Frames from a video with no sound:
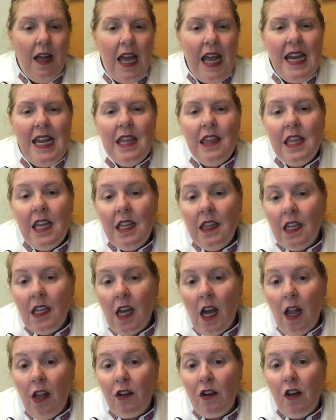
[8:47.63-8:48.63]
Anything the
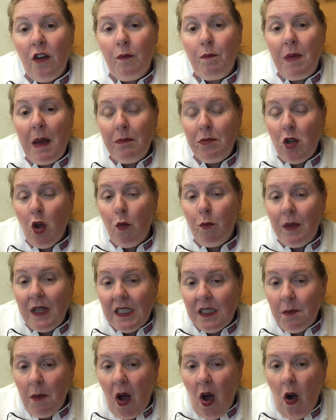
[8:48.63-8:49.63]
color of
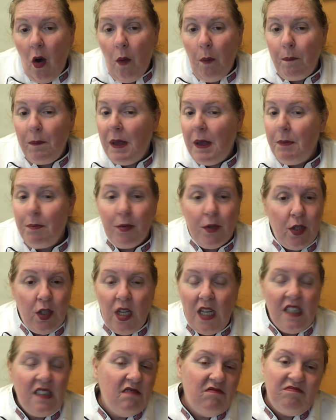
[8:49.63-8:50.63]
Pepto-Bismol, people,
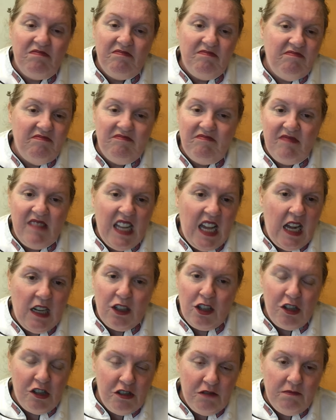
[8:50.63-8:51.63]
it's
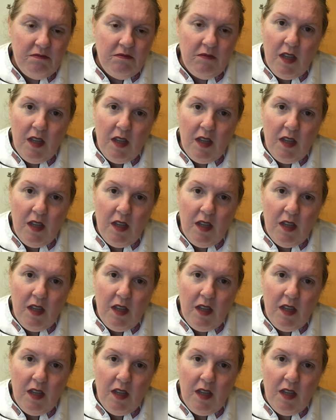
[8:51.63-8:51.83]
not good.